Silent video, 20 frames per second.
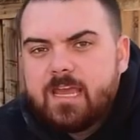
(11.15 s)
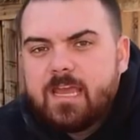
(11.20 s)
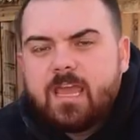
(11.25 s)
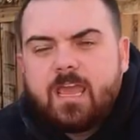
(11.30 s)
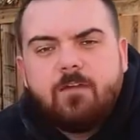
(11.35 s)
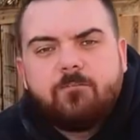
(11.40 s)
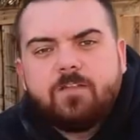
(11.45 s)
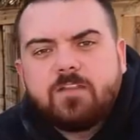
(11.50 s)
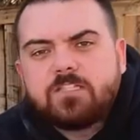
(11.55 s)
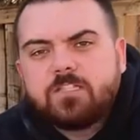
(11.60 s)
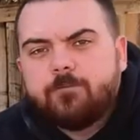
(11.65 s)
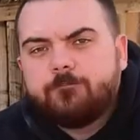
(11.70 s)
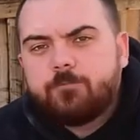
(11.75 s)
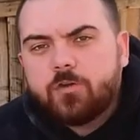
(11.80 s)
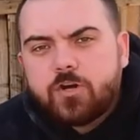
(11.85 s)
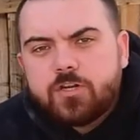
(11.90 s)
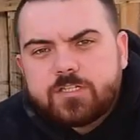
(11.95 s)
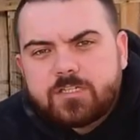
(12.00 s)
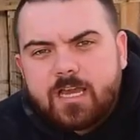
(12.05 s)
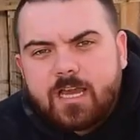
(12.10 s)
if it's the
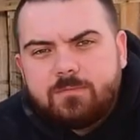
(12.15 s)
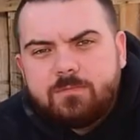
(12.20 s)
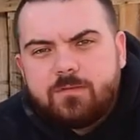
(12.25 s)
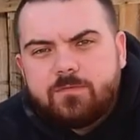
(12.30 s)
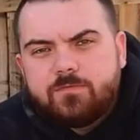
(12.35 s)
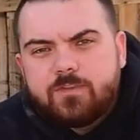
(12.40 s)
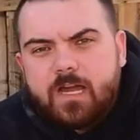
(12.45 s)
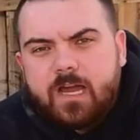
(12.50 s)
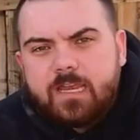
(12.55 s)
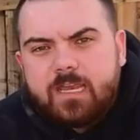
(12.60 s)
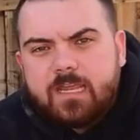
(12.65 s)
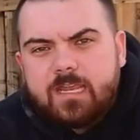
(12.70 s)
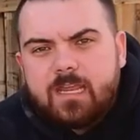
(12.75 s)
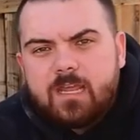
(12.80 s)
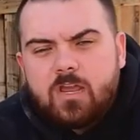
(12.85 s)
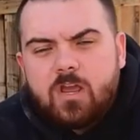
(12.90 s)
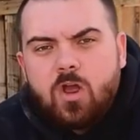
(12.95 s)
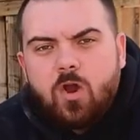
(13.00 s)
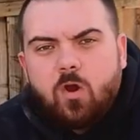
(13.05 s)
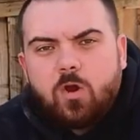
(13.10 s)
first time you've done it
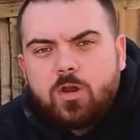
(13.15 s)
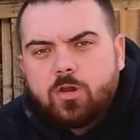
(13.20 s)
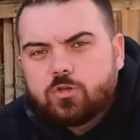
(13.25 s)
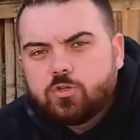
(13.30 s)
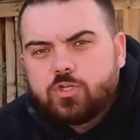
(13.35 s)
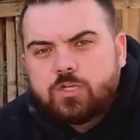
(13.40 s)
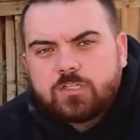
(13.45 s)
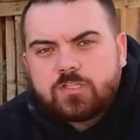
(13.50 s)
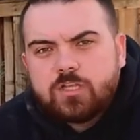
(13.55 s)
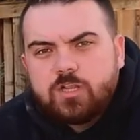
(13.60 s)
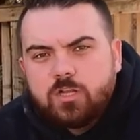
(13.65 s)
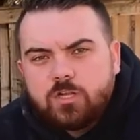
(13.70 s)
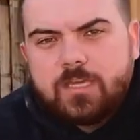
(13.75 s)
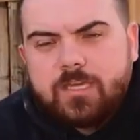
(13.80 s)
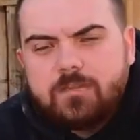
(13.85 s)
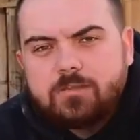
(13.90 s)
or you're just looking